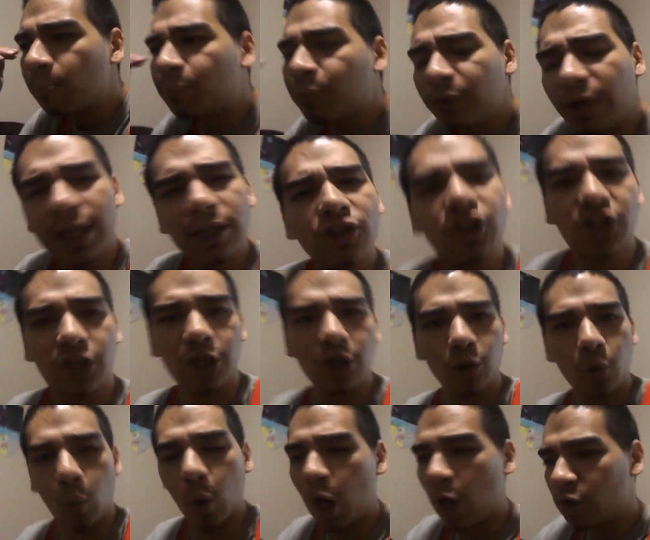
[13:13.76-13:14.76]
brings
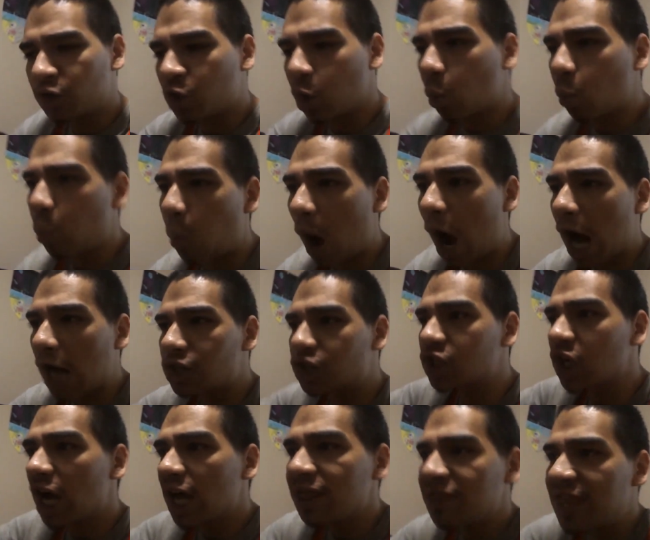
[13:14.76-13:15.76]
you to
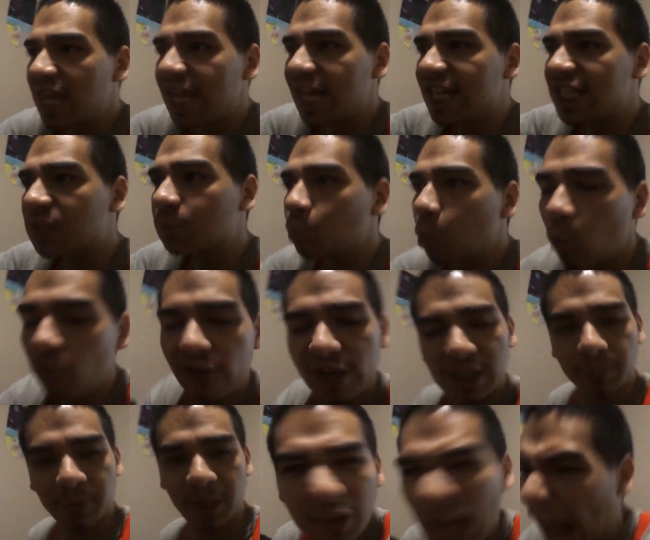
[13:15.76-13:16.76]
watch these
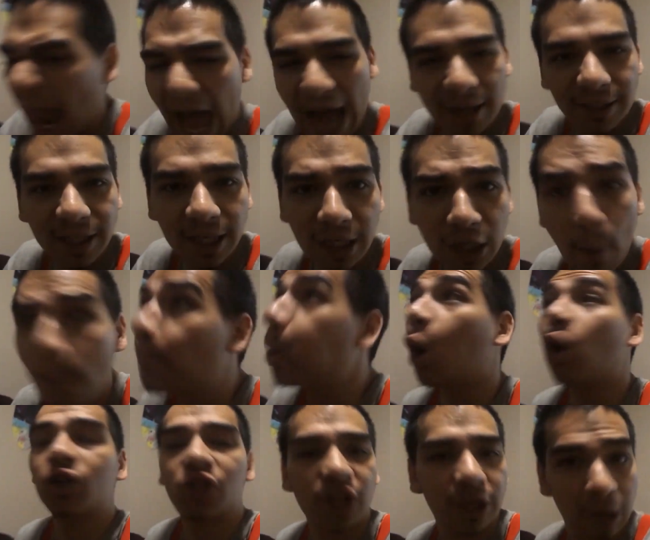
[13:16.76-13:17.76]
movies? The acting?
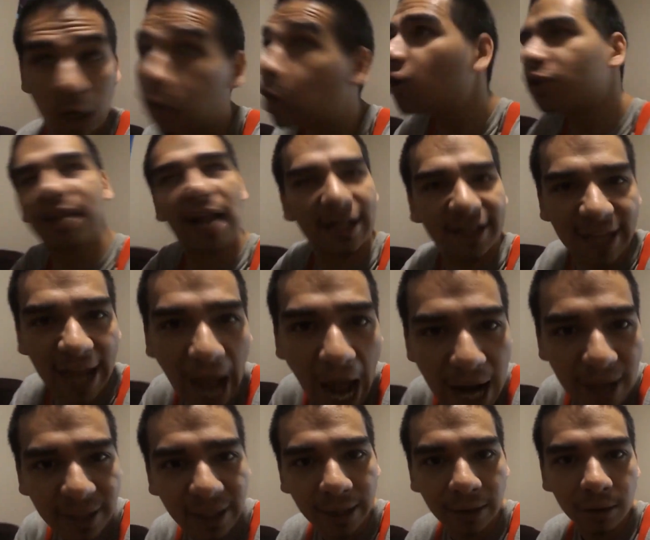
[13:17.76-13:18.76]
Bullshit. Of course not the
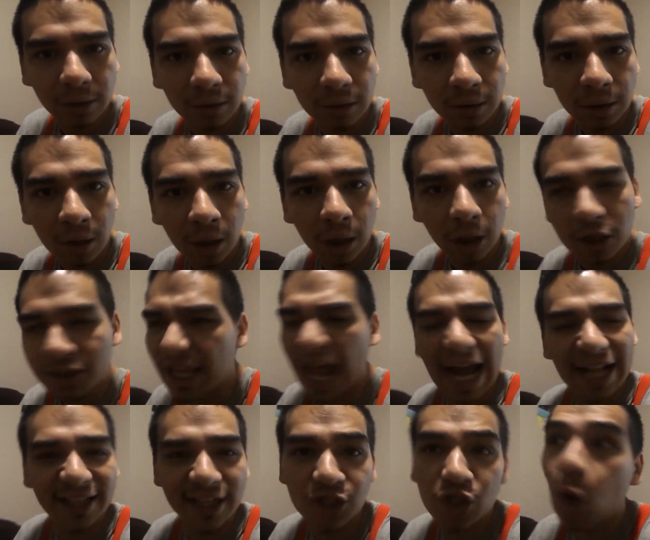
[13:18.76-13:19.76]
acting. Because
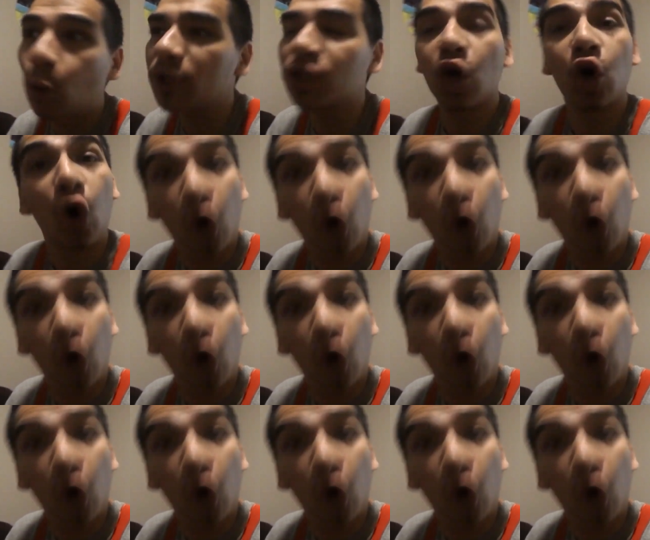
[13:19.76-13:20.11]
the acting is always